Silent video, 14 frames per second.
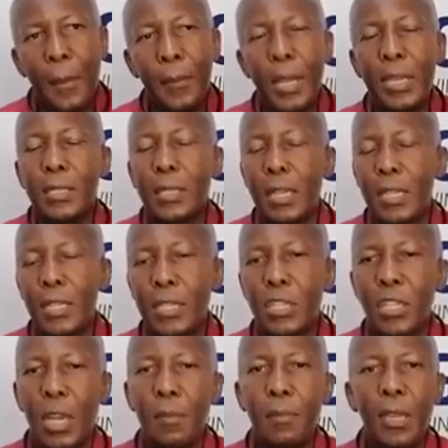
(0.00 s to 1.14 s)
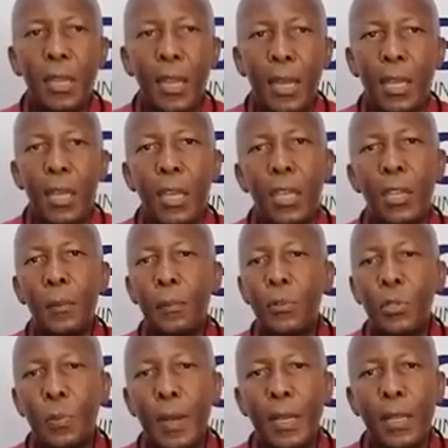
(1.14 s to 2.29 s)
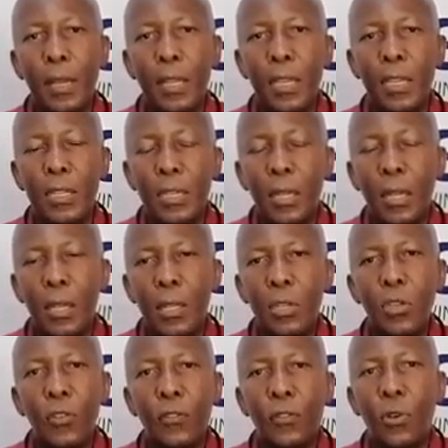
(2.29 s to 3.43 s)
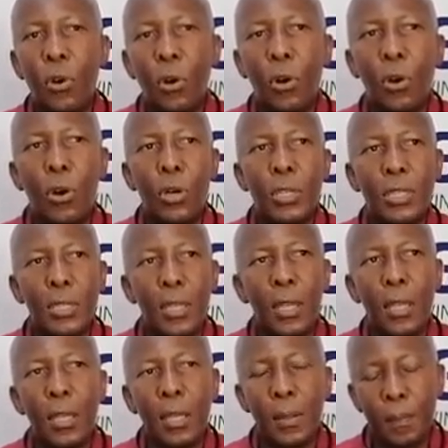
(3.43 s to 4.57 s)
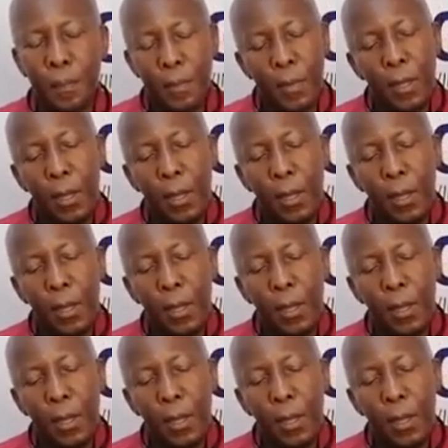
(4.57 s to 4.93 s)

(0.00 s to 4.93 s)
companies such as Shamila in Bushbuck Ridge. You've got a